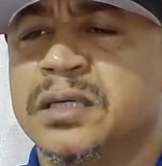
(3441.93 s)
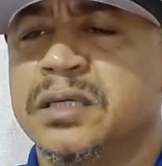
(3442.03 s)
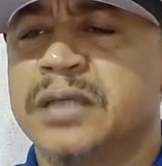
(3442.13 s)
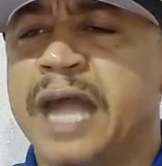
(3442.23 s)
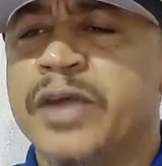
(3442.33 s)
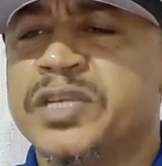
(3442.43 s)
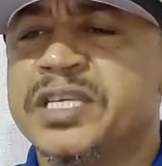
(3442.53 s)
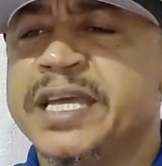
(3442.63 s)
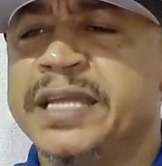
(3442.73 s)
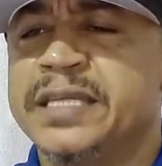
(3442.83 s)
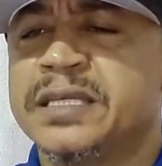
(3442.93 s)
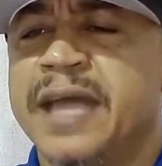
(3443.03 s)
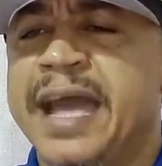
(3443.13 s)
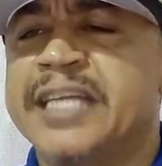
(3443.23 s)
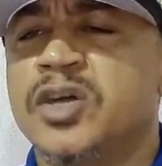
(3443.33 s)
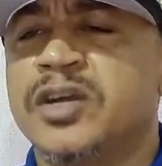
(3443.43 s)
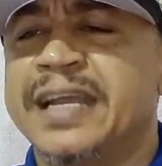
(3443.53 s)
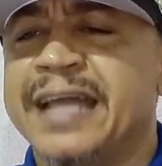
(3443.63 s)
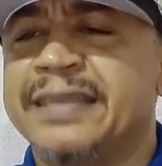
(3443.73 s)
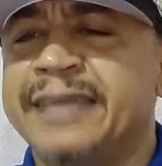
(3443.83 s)
Can you see it?
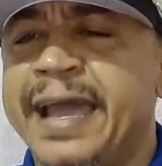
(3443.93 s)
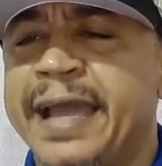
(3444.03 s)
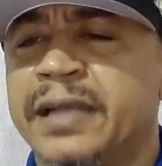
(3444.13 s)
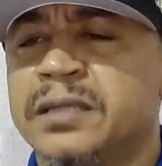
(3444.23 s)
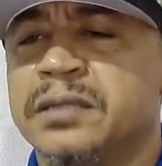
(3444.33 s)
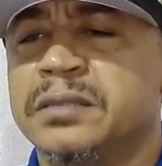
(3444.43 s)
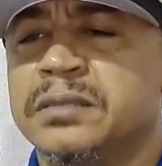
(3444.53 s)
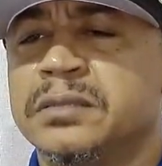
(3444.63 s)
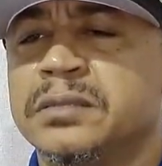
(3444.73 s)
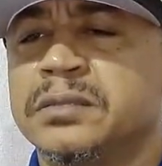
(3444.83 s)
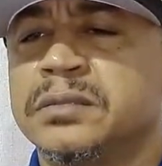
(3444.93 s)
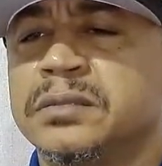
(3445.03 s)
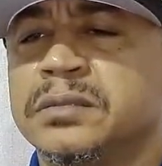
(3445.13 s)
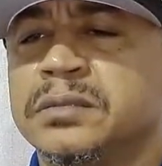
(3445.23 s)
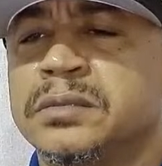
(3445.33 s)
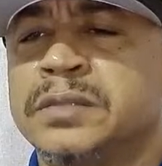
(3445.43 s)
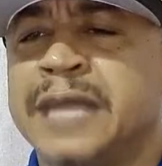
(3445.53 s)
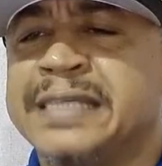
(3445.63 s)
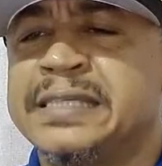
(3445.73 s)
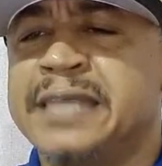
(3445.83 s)
810.
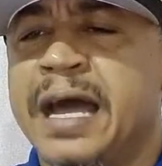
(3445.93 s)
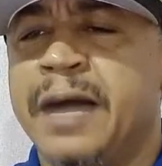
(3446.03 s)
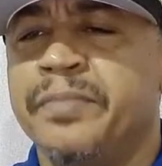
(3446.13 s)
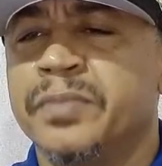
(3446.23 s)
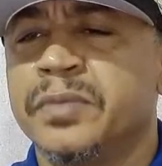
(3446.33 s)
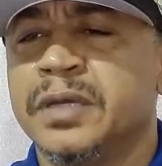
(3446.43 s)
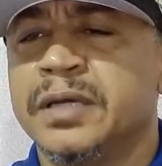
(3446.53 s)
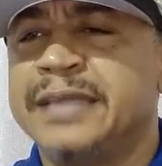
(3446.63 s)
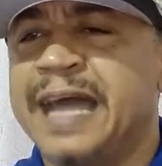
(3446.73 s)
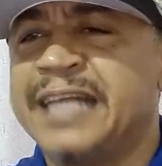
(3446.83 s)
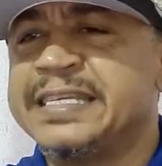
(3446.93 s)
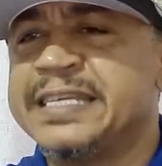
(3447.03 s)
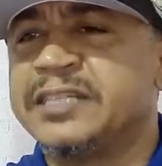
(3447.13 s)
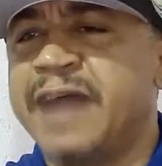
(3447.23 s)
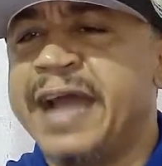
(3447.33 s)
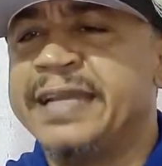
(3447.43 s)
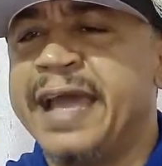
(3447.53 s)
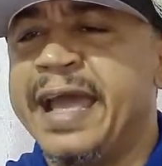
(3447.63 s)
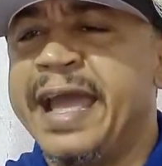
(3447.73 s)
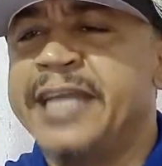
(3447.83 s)
Unasiam, that is it right
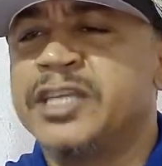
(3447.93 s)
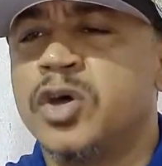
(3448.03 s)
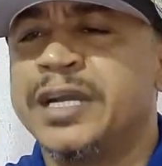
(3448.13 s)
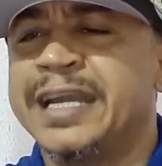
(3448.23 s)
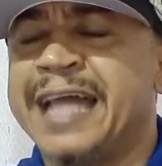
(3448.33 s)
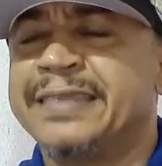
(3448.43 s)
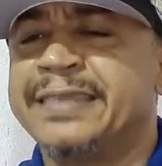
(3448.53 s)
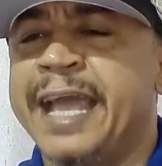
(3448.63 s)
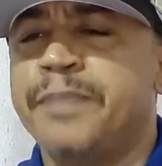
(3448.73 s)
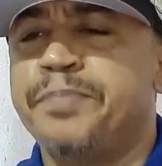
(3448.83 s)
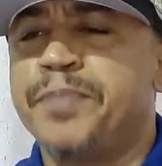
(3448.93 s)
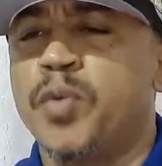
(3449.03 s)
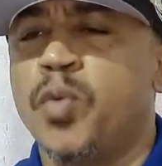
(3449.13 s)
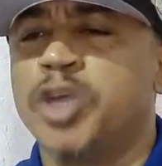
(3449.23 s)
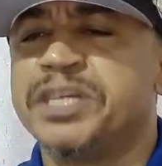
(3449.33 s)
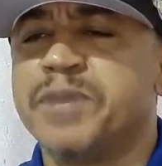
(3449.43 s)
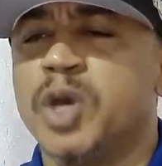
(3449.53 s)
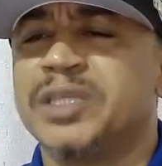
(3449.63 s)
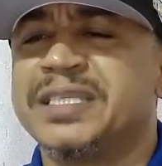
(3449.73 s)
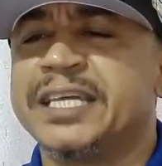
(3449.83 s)
there. 810 people watching me
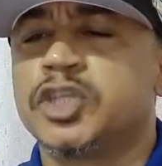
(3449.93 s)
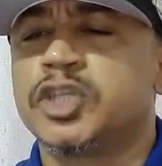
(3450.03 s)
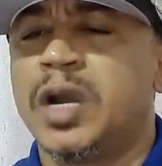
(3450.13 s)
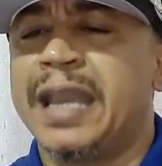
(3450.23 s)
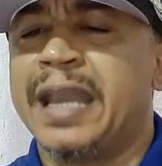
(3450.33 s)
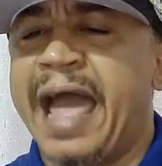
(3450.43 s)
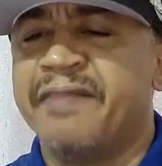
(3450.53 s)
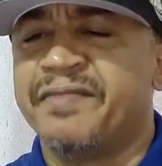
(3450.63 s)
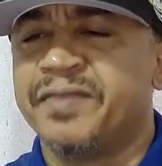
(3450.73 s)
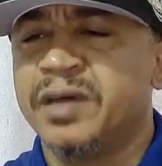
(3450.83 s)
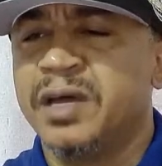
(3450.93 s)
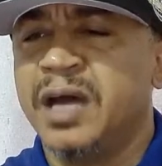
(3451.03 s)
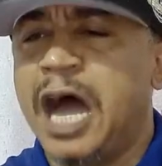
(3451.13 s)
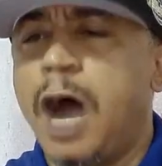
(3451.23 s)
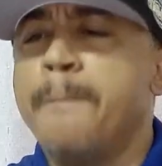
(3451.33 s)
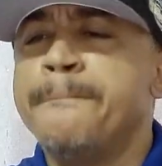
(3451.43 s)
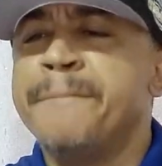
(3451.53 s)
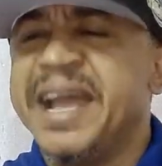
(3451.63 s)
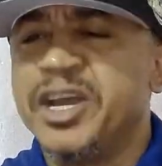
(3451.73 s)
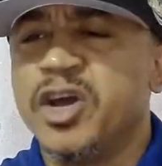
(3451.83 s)
on TikTok live. How
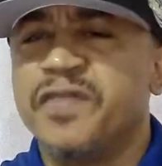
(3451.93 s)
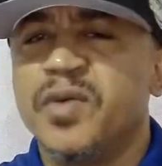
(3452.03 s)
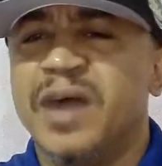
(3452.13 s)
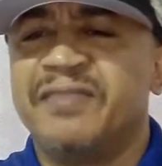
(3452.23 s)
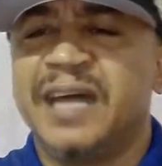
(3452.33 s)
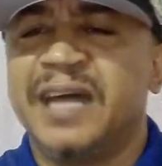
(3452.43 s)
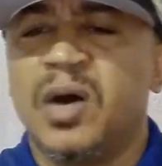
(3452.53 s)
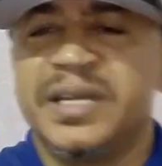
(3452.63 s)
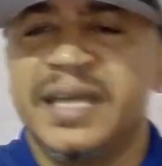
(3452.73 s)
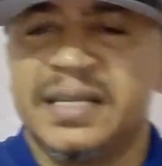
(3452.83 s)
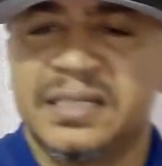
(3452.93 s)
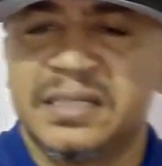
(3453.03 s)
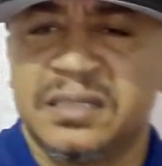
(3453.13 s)
many of you have that audience?